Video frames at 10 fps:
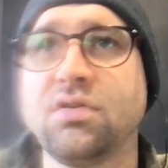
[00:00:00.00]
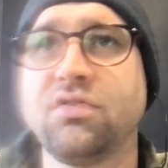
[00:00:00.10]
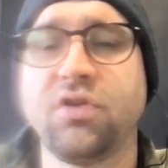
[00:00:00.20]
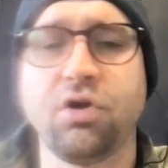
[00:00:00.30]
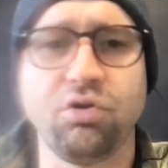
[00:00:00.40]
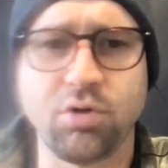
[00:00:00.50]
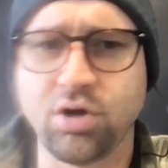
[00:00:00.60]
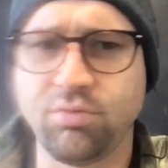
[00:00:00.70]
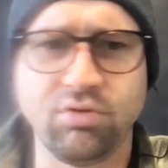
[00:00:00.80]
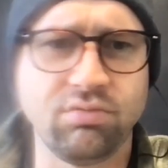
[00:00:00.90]
stone
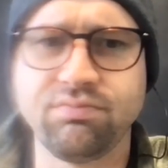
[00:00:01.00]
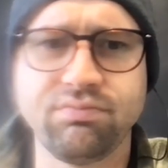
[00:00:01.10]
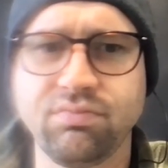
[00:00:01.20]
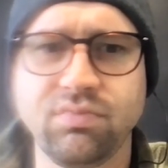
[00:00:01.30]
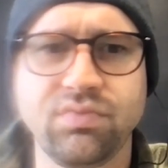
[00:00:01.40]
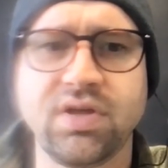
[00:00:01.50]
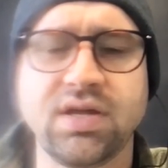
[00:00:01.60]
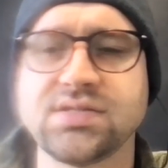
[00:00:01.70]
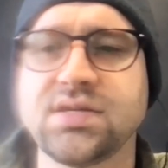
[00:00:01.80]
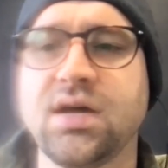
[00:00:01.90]
marble
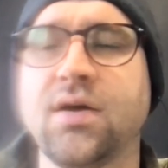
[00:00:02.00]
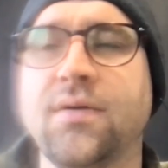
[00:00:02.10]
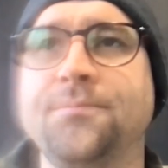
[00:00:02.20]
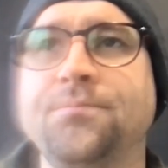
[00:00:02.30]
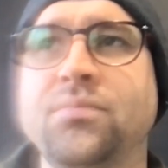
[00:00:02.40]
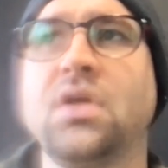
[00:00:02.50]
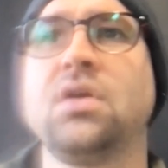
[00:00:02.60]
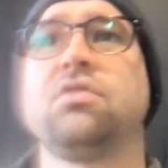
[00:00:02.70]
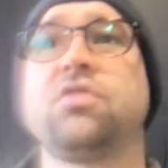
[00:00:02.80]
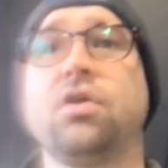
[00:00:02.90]
things.
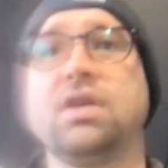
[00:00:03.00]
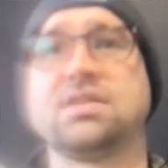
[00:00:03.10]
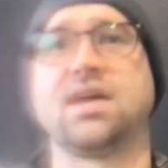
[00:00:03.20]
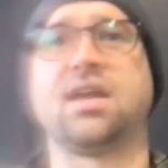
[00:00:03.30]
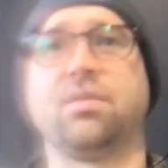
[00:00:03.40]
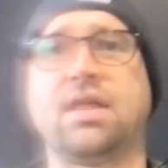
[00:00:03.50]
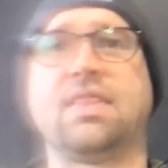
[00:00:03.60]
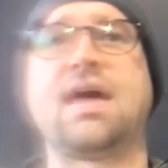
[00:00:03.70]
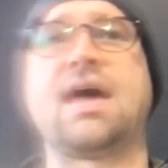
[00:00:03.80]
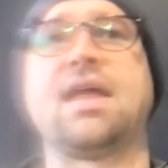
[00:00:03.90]
So excited about
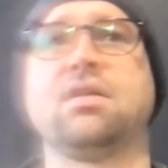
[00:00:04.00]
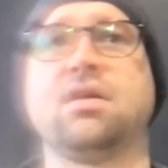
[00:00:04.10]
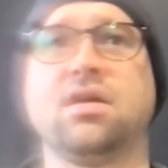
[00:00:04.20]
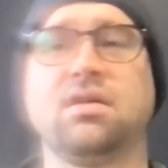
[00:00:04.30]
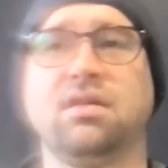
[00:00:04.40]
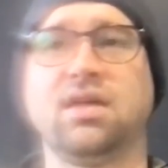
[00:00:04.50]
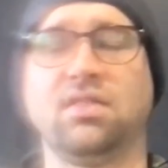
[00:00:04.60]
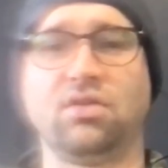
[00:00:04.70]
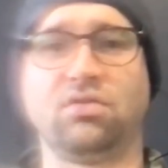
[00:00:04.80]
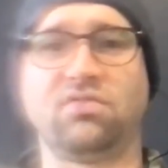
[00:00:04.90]
that,
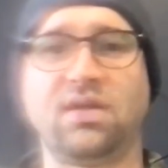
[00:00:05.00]
getting those